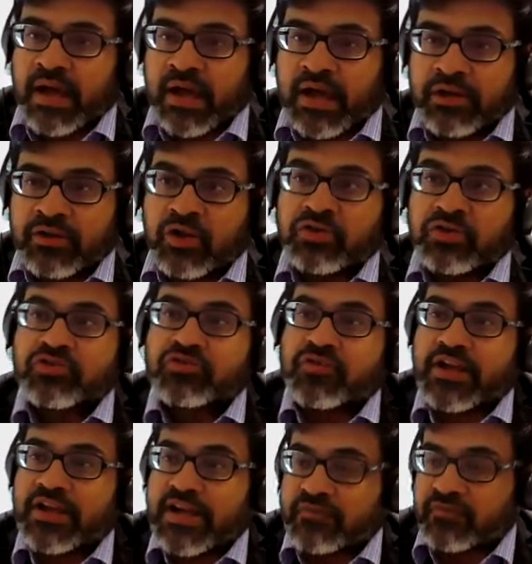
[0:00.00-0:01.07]
Not to
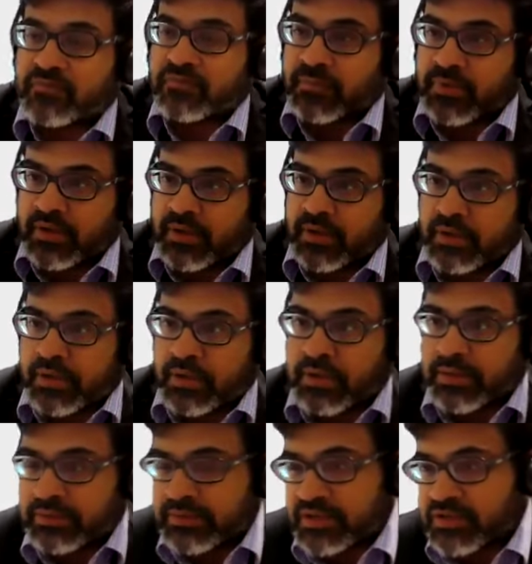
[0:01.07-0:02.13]
rewrite
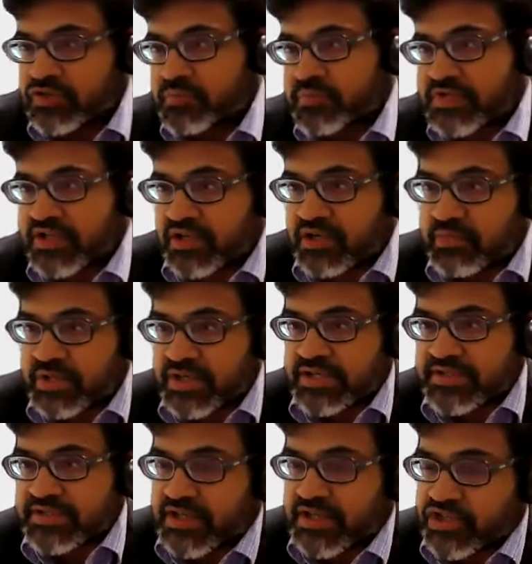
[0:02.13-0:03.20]
the TRIPS agreement
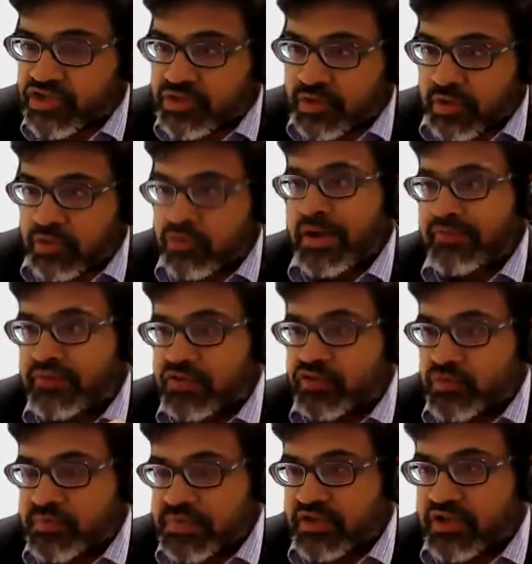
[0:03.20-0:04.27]
as such. You have the
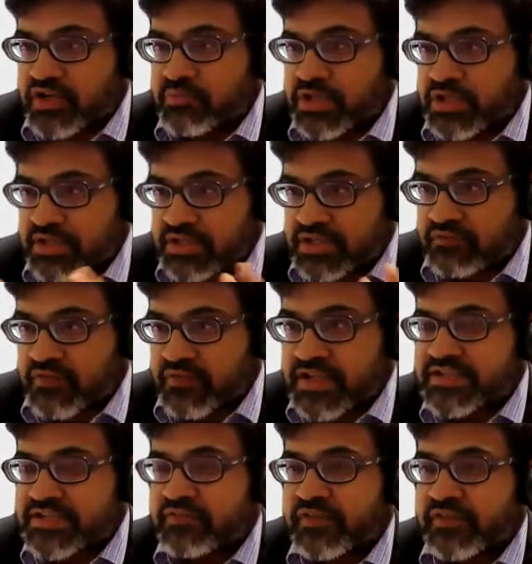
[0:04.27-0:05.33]
TRIPS agreement, it
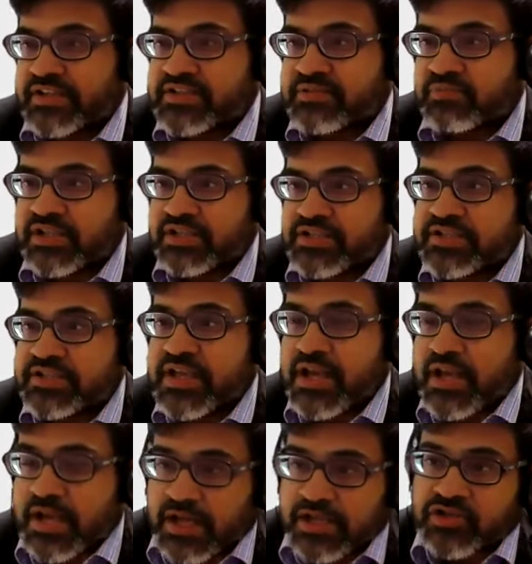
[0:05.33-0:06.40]
defines the flexibilities.
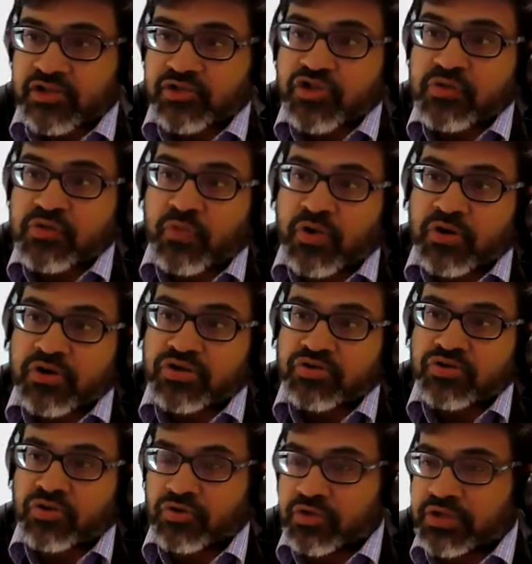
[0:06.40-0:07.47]
It's also important
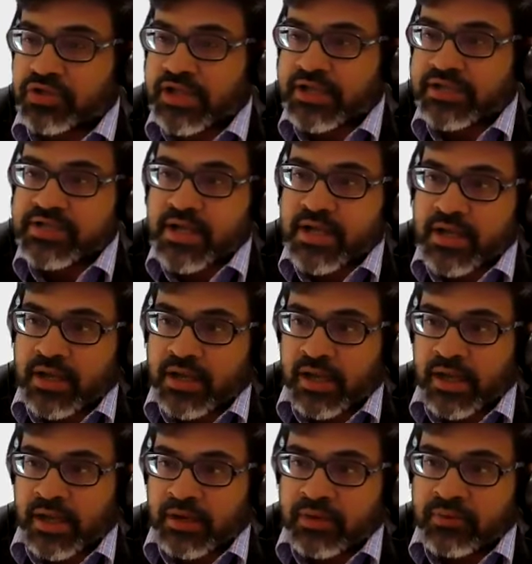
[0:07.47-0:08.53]
to note that
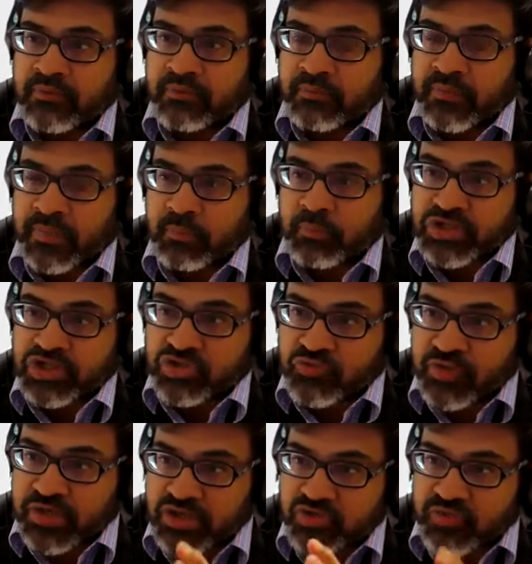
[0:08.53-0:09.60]

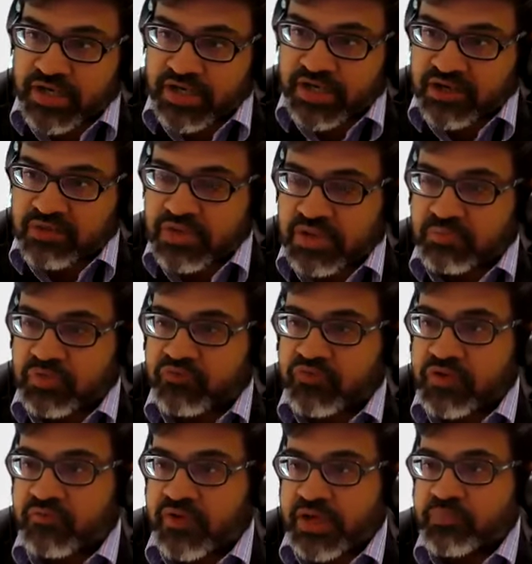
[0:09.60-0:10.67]
pursuant to an agreement
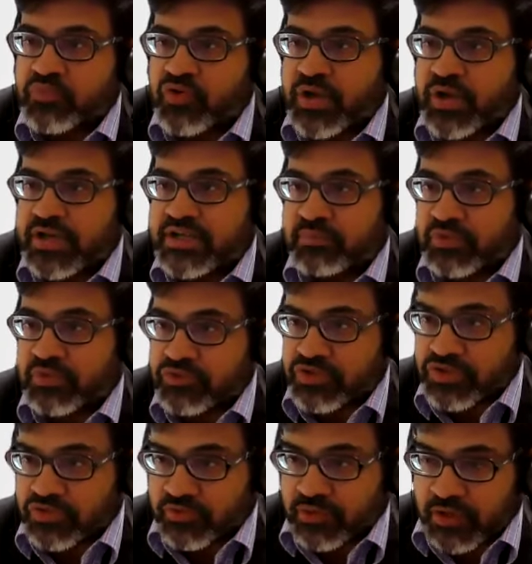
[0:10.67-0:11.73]
between WIPO and
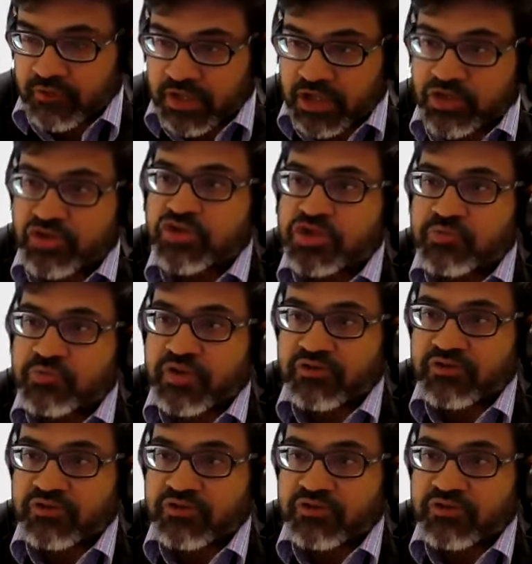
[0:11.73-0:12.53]
WTO, a relationship